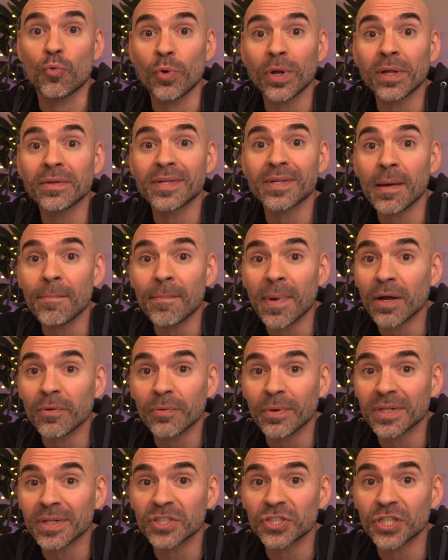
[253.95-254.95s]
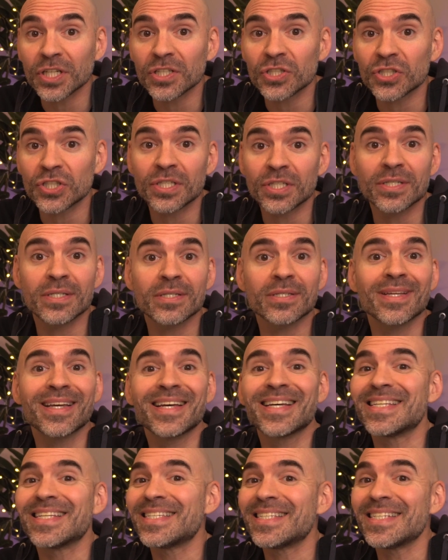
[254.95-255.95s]
Real-time background changes,
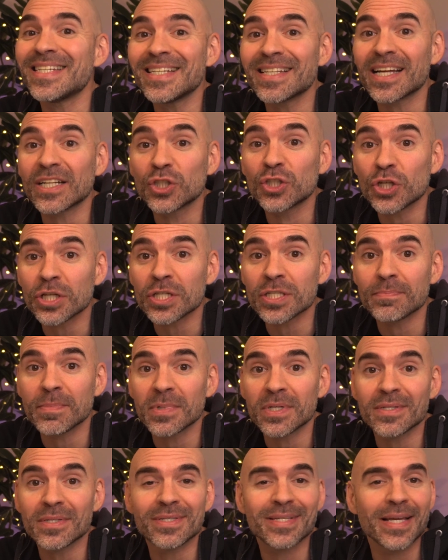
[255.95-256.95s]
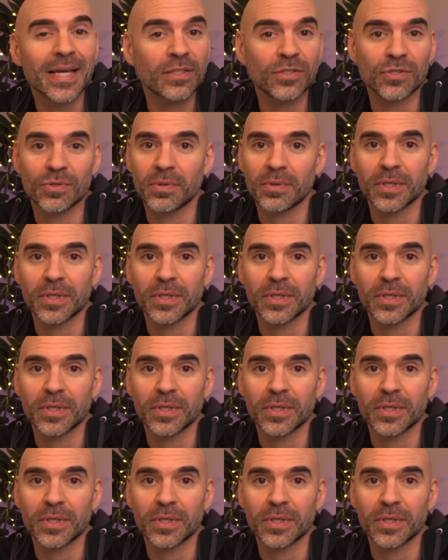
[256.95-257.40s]
scene adjustments, and so